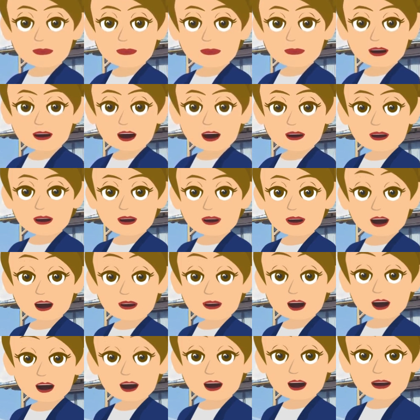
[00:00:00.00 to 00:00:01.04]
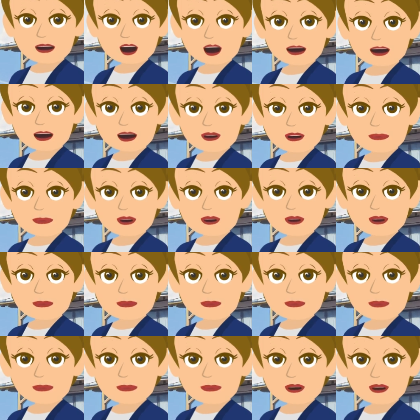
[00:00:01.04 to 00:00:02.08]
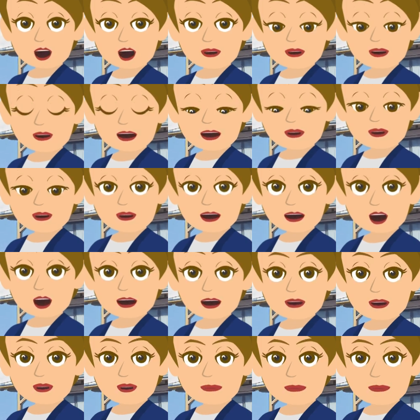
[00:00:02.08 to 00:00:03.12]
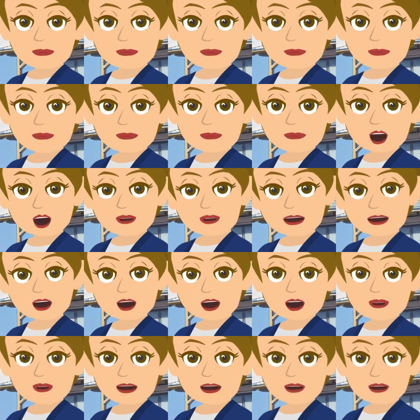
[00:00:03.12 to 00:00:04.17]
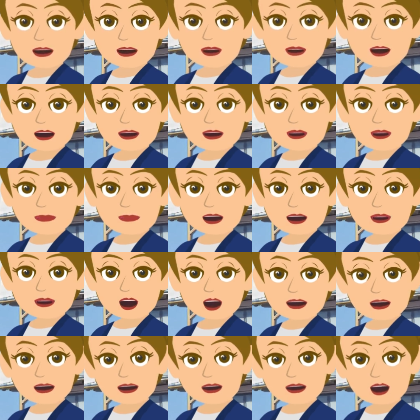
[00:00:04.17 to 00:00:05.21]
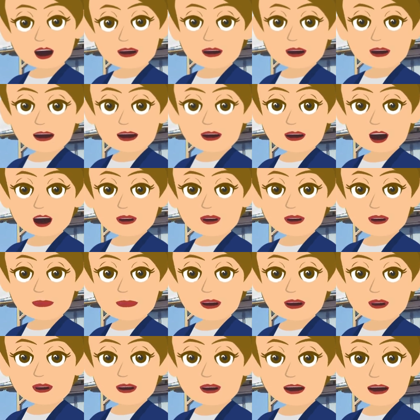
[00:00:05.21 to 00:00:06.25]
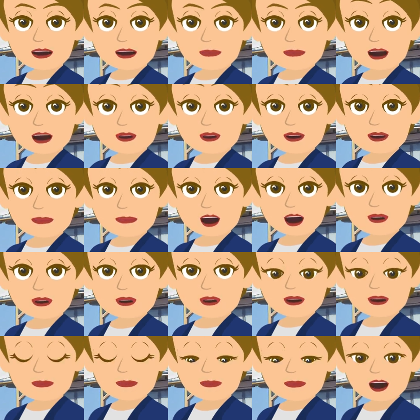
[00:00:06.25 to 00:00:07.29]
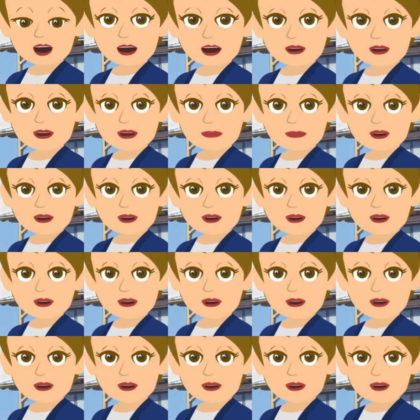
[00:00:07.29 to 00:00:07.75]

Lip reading: So what we're getting at is, this is the way. The cells of your body have been launching rockets of desire into the vortex too.